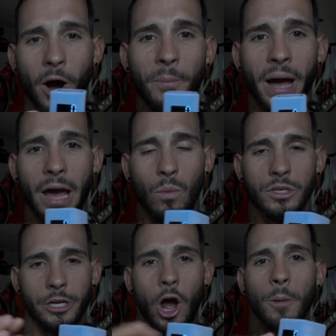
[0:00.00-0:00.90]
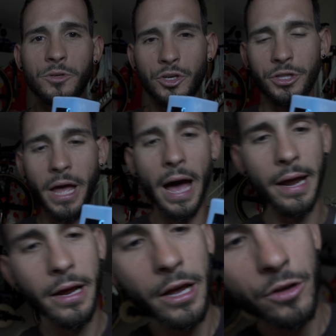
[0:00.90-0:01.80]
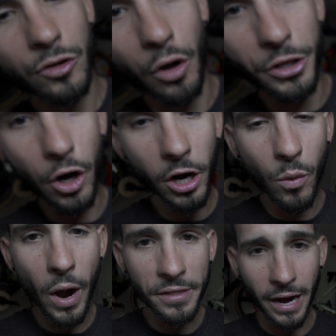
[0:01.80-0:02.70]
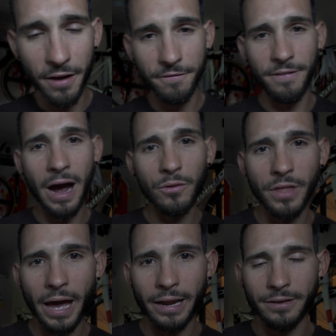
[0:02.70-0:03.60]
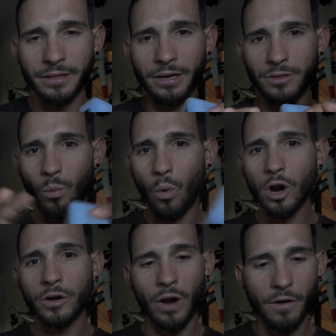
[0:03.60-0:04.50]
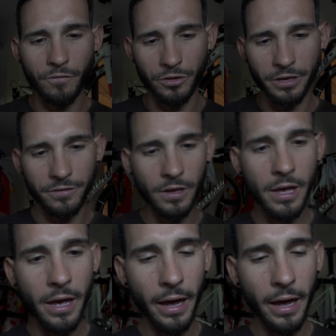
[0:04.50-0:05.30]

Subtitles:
pump had was an option that, so the only way that I found that the workaround for this,